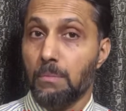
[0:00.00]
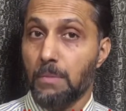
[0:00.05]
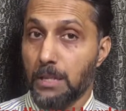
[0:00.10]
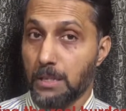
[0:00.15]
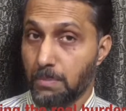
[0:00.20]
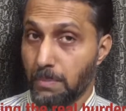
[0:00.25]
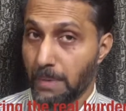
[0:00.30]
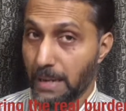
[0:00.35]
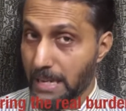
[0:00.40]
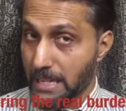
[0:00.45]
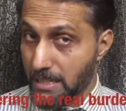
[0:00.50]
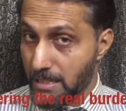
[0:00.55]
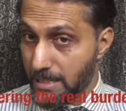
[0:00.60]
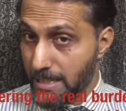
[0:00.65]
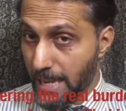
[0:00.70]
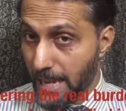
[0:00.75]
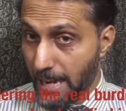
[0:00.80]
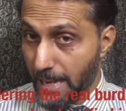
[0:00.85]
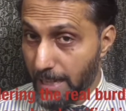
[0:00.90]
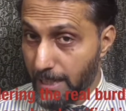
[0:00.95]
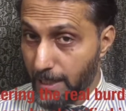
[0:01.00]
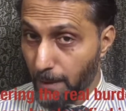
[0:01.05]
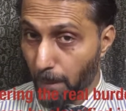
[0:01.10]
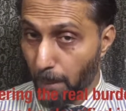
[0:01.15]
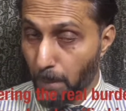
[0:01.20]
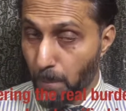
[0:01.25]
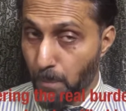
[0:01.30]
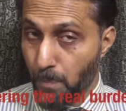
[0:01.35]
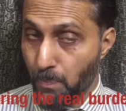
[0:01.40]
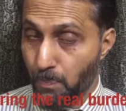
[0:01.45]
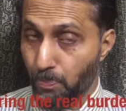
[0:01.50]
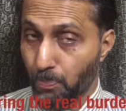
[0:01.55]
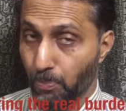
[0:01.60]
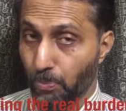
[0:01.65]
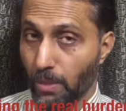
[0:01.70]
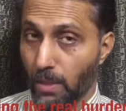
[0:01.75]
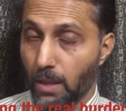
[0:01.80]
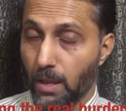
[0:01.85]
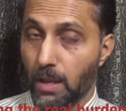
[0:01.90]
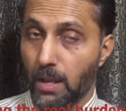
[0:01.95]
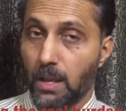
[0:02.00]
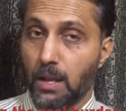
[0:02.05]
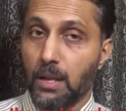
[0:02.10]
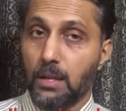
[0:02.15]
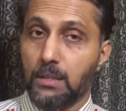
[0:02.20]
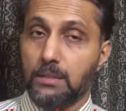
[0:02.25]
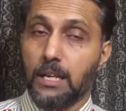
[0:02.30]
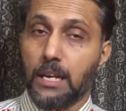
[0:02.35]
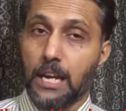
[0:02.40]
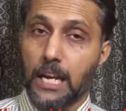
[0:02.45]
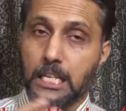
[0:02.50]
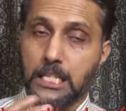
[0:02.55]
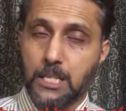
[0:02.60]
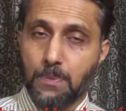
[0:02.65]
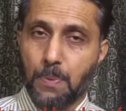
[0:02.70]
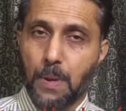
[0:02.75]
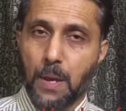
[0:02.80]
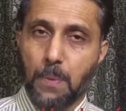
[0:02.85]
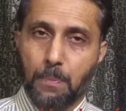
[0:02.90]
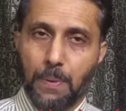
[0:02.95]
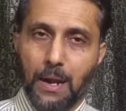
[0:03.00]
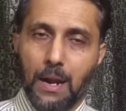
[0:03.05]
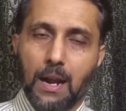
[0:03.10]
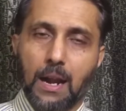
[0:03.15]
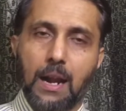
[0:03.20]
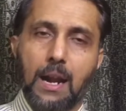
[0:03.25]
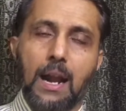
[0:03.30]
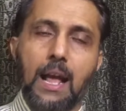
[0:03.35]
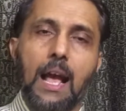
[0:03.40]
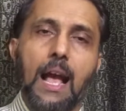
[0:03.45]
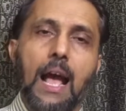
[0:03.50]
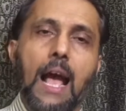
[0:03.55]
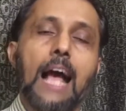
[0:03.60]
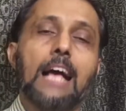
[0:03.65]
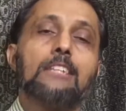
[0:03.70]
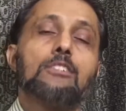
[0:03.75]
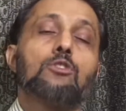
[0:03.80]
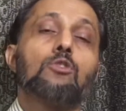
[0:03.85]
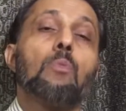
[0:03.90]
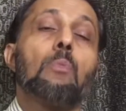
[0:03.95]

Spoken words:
It means that the rich people has